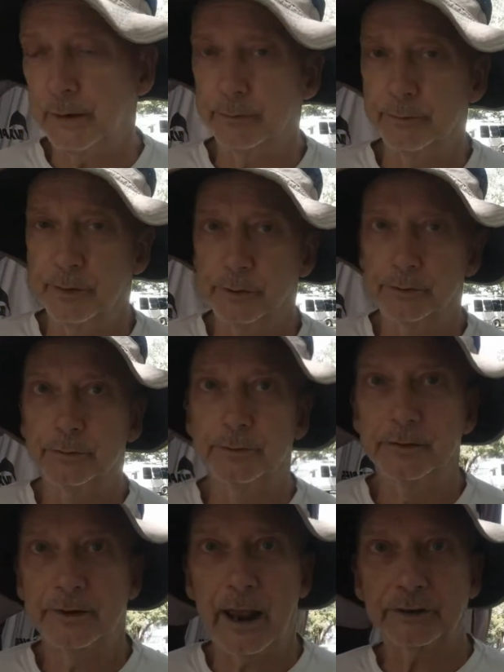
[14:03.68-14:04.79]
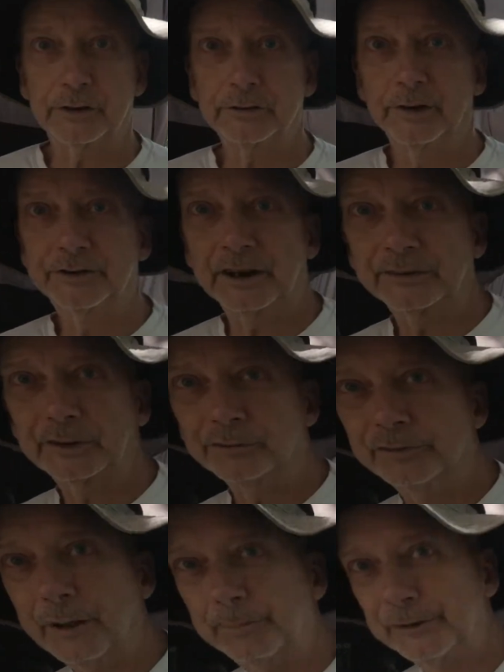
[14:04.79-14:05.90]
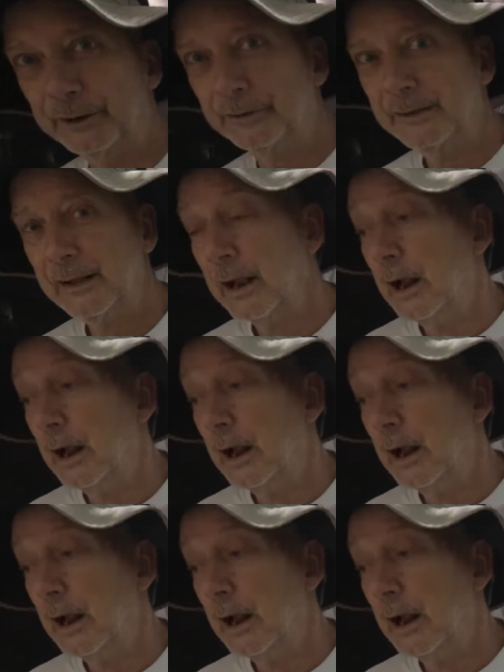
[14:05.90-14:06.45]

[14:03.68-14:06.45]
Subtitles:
not their technical rep, so